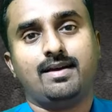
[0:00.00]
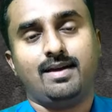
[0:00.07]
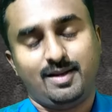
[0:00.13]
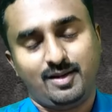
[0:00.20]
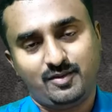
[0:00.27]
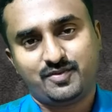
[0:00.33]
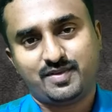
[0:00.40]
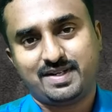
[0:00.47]

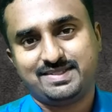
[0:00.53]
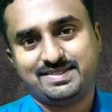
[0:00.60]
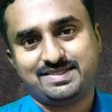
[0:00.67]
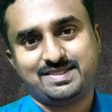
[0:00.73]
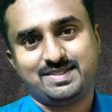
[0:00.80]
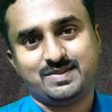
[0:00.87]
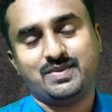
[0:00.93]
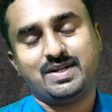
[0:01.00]
Hello
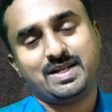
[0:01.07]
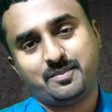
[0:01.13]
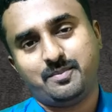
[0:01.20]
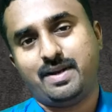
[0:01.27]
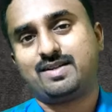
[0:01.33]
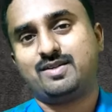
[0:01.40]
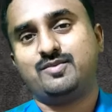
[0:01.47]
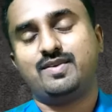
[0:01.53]
friends, welcome
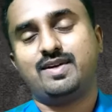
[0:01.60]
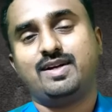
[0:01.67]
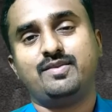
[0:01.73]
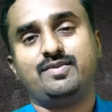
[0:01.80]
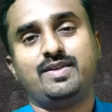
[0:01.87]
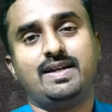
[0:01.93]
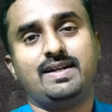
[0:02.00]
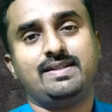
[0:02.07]
back to Friend
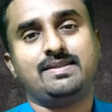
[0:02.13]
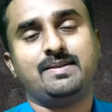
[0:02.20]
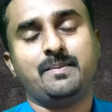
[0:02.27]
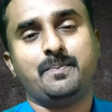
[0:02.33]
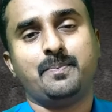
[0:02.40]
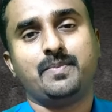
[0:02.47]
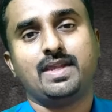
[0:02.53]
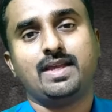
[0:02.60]
of Health.
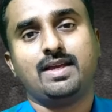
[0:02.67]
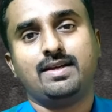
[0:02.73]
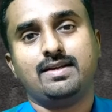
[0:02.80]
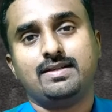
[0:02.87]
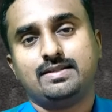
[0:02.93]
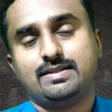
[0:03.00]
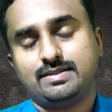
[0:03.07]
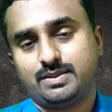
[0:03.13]

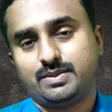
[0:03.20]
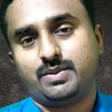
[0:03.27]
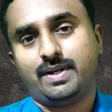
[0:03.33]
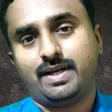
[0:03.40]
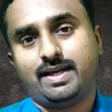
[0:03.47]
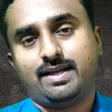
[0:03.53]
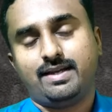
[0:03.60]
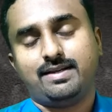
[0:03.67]
So
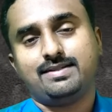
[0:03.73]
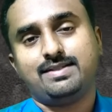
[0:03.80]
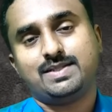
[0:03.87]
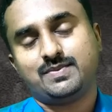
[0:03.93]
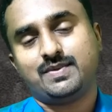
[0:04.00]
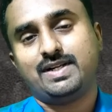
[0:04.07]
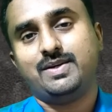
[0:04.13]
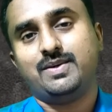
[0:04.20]
today in
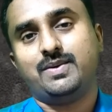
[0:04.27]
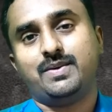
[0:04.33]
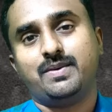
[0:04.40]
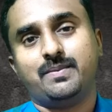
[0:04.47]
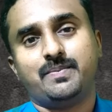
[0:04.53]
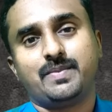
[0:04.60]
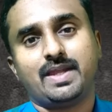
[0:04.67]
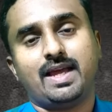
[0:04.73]
this
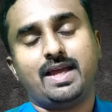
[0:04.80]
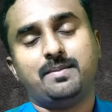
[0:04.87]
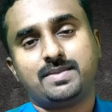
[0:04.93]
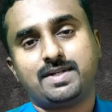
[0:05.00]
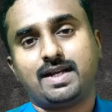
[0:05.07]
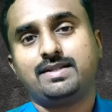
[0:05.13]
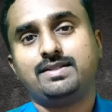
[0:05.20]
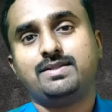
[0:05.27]
video I am
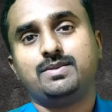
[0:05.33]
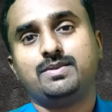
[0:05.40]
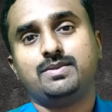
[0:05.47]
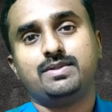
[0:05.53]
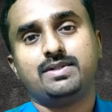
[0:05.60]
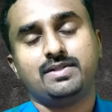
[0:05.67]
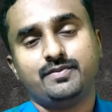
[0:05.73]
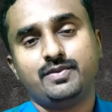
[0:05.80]
trying
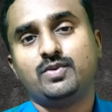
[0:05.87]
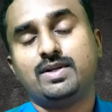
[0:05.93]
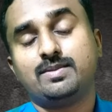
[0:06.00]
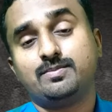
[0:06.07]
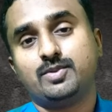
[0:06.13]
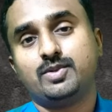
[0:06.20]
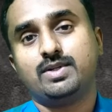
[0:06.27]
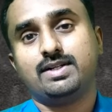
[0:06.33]
to review
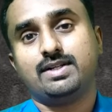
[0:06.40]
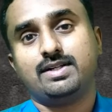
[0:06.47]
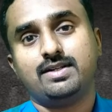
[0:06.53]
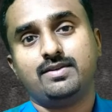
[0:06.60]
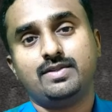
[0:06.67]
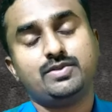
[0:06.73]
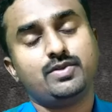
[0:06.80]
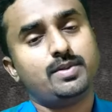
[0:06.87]
one book
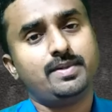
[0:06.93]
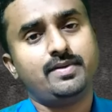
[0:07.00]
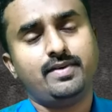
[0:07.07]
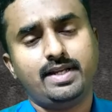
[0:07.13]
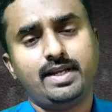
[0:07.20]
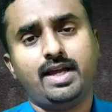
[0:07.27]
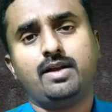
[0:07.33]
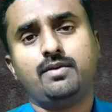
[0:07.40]
which will be
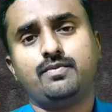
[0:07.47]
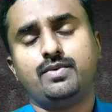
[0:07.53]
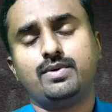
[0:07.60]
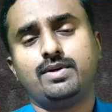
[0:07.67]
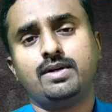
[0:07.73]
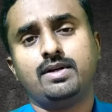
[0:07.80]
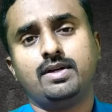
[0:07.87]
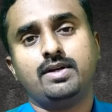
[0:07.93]
very
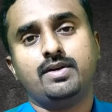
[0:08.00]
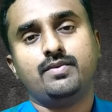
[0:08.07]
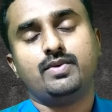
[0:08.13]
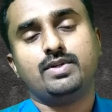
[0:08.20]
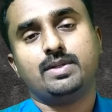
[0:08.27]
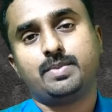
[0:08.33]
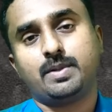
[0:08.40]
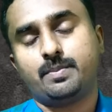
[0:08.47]
helpful
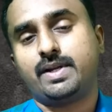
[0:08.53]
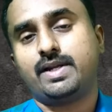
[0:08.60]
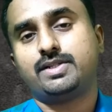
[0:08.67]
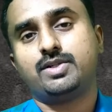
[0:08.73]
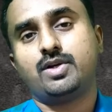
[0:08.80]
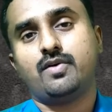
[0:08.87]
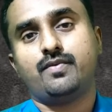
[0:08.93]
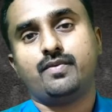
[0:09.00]
for the
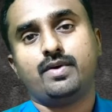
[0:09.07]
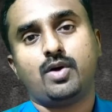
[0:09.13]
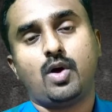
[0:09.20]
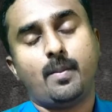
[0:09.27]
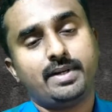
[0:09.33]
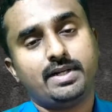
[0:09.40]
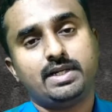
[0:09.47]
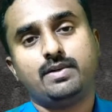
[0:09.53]
preparation of
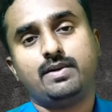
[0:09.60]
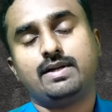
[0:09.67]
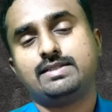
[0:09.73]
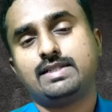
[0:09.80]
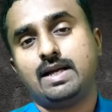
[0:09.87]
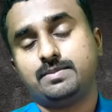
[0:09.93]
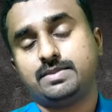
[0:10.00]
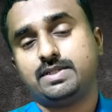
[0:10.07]
competitive
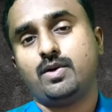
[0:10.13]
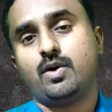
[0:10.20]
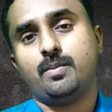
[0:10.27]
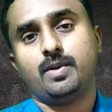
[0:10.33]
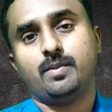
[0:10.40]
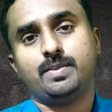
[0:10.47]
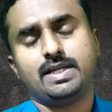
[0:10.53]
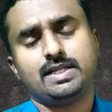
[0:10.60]
exams in
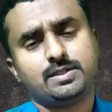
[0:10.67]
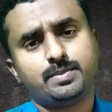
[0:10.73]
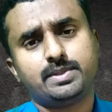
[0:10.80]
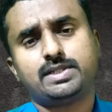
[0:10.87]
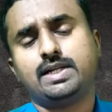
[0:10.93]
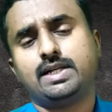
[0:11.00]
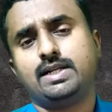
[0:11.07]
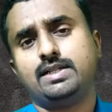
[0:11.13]
homeopathy,
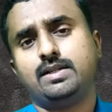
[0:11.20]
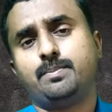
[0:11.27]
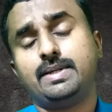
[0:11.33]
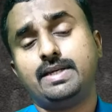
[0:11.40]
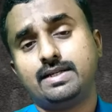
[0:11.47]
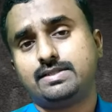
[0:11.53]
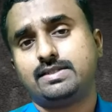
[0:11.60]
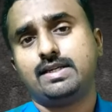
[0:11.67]
especially the
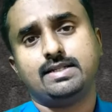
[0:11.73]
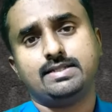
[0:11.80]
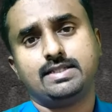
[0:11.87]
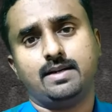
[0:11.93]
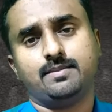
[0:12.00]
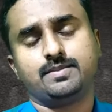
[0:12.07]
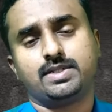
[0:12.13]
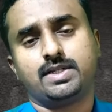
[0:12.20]
PSC
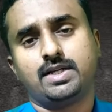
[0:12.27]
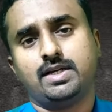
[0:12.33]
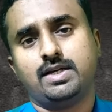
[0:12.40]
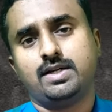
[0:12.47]
exams.